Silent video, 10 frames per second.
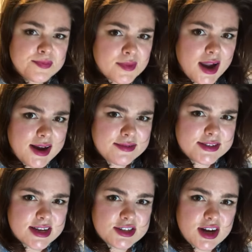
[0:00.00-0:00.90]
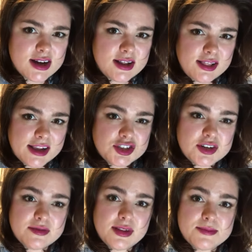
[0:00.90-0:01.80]
I have such a collection
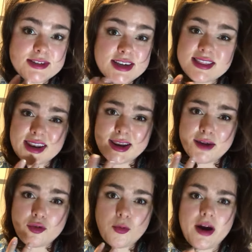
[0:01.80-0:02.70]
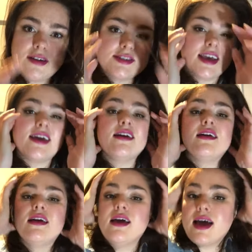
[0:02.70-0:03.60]
of lipstick that I never wear. It's like
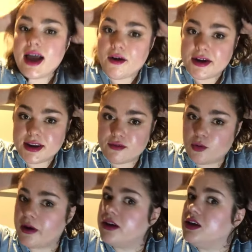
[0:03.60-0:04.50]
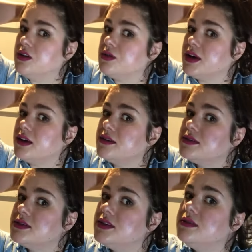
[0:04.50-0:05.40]
how I never wear earrings.